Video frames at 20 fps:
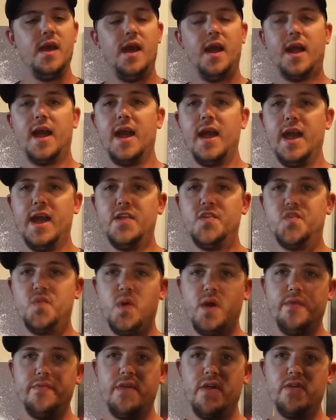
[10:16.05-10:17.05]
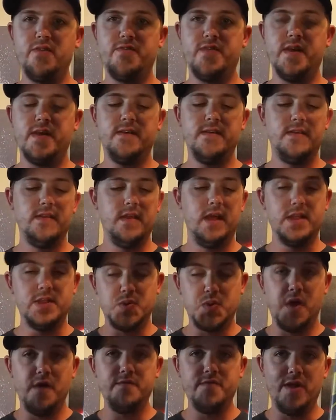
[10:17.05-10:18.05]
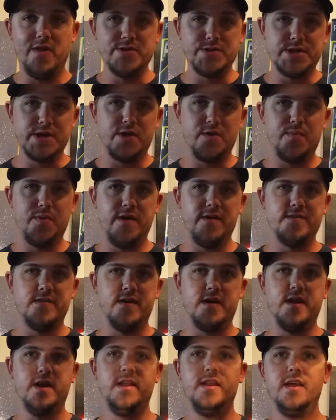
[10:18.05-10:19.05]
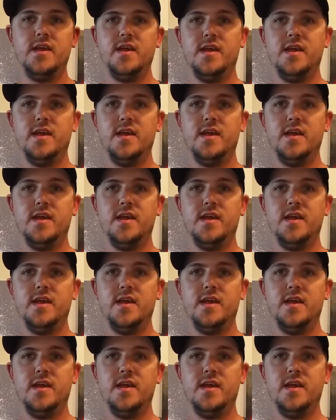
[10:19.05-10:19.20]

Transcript: The guy had $12 sticker price on it.